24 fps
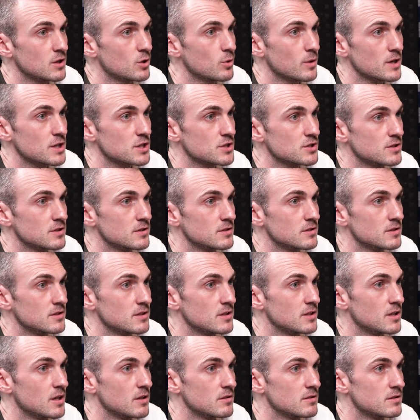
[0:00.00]
question,
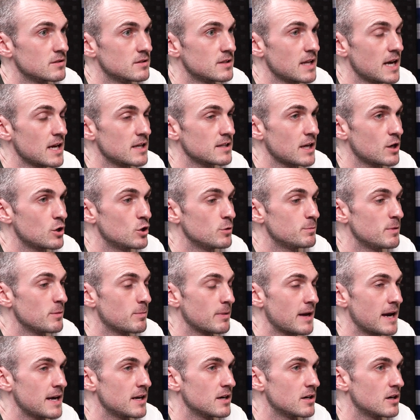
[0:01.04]
they could be
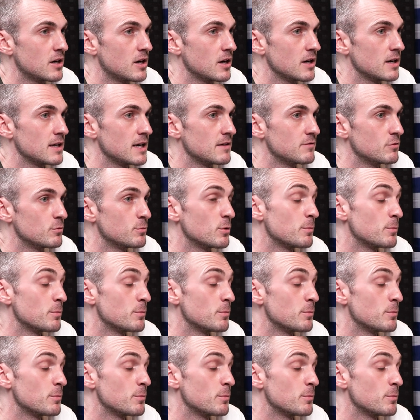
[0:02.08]
playing at a higher level.